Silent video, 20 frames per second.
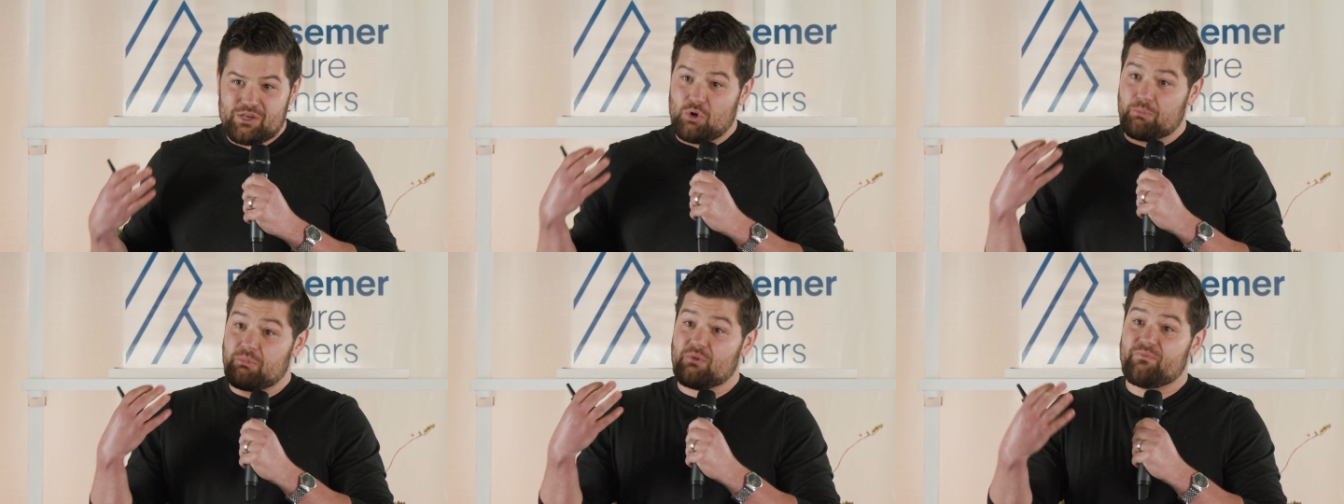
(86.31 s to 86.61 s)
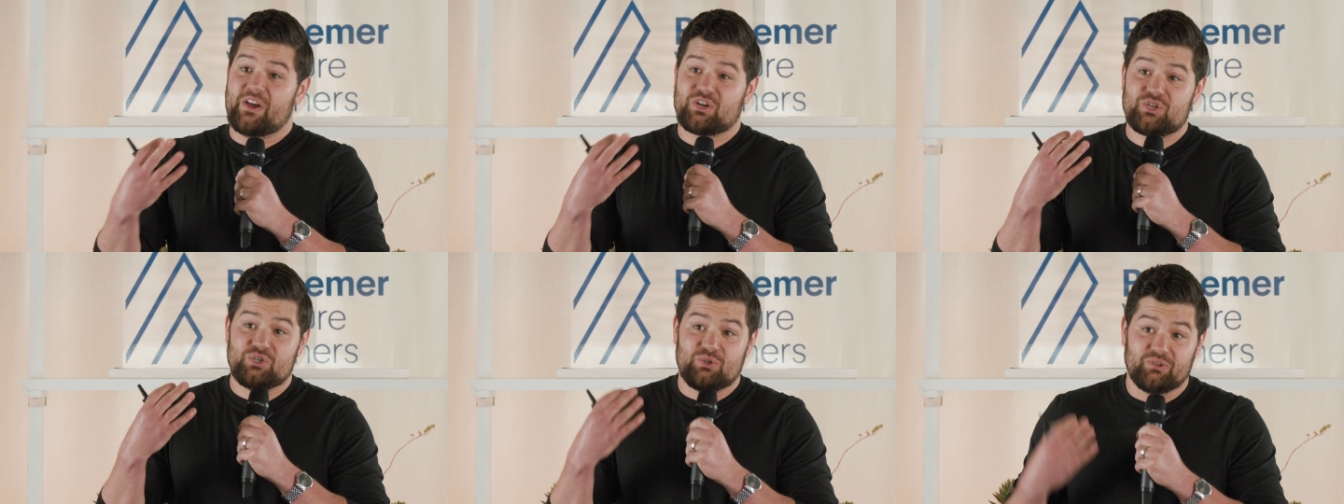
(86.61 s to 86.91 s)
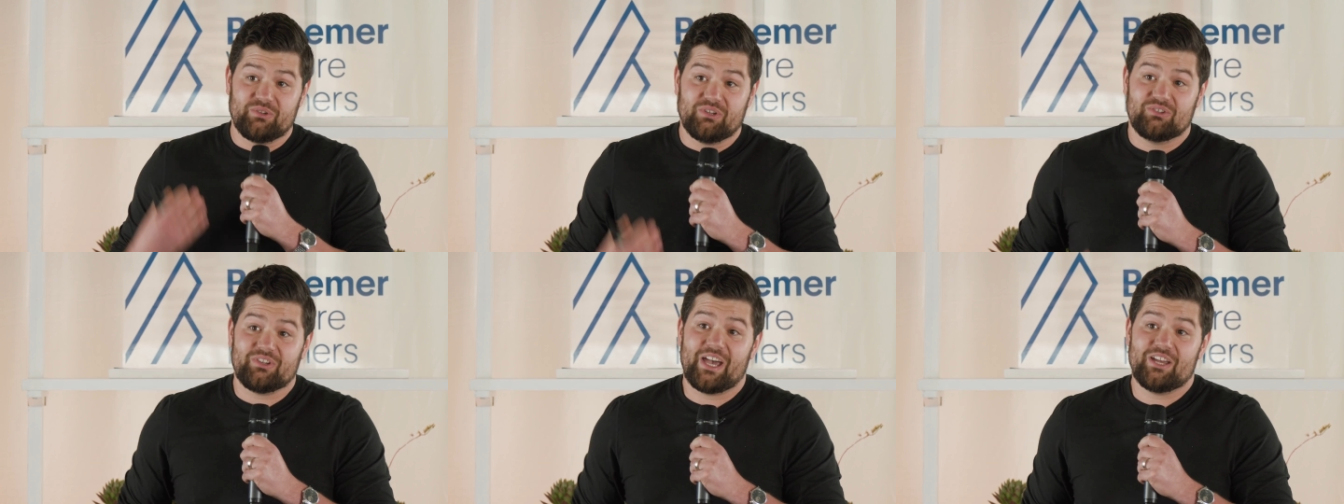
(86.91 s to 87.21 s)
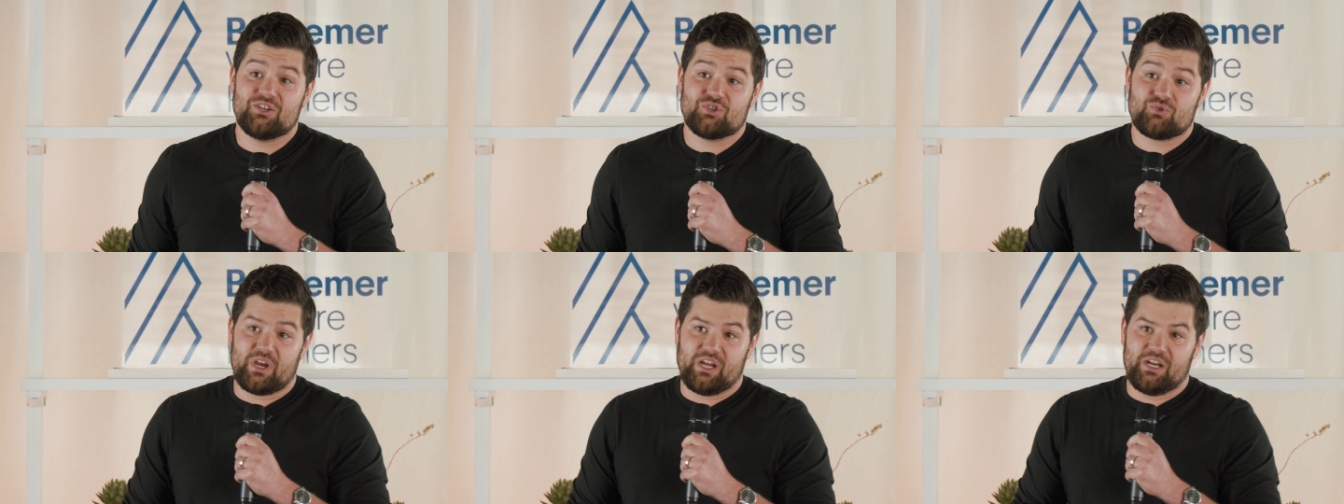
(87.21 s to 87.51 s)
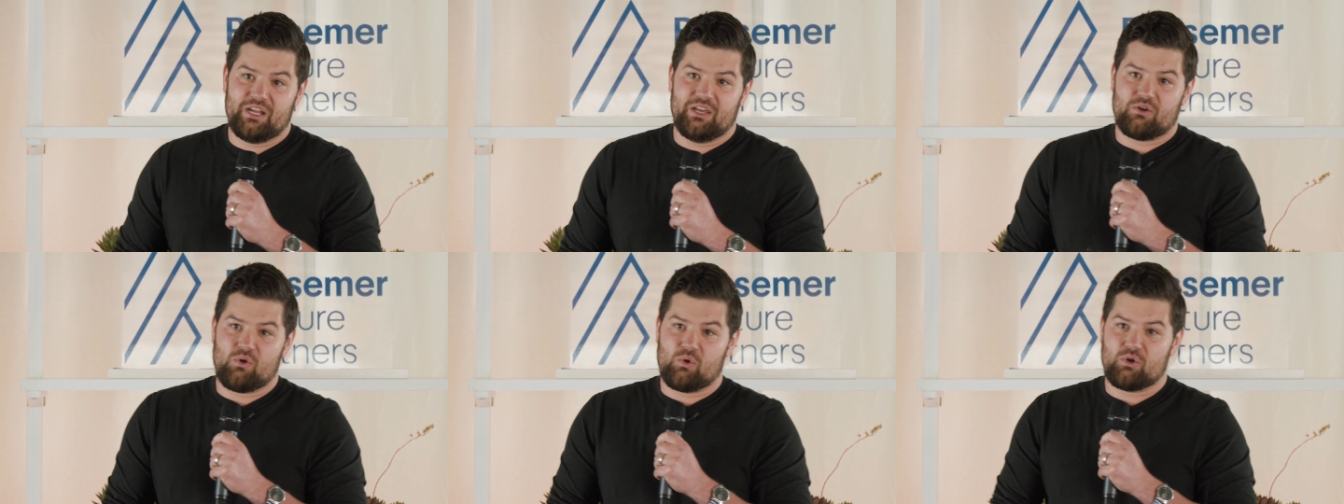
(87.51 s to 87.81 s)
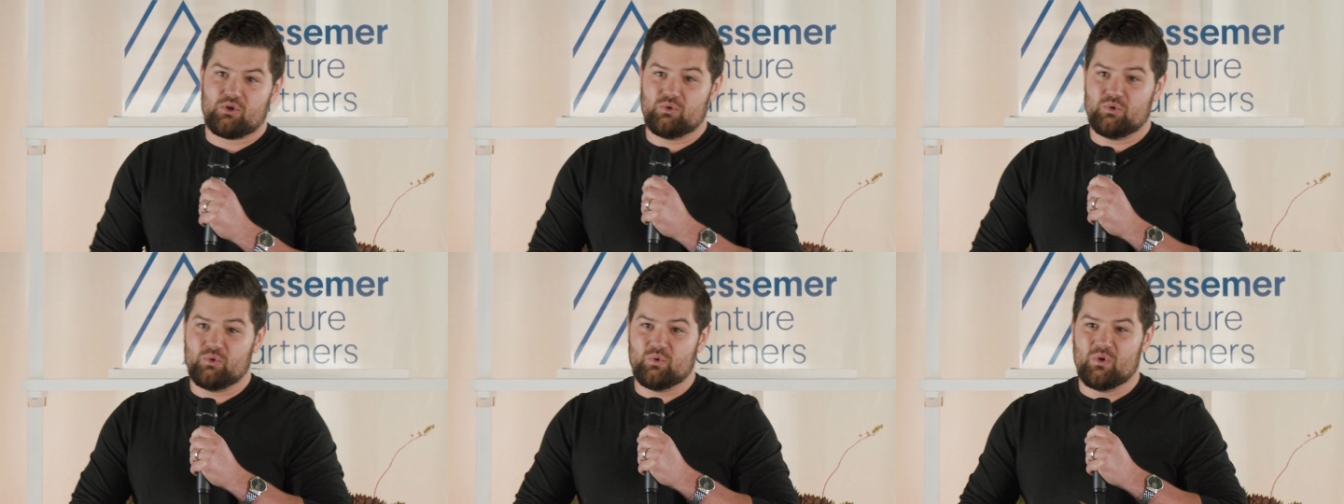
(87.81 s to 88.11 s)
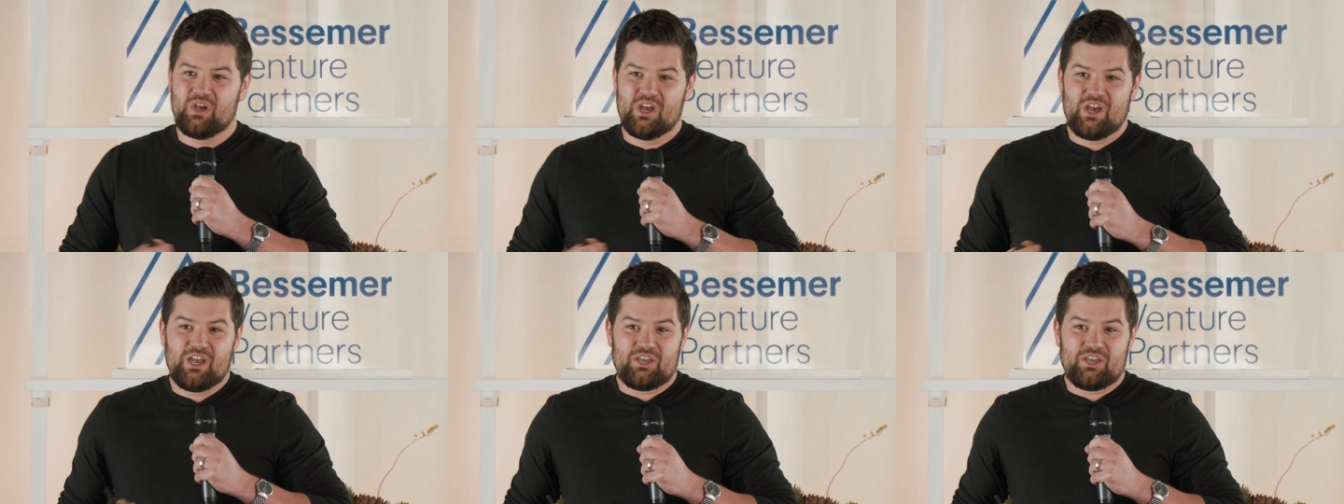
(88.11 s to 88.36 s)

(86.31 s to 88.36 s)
professional design training or who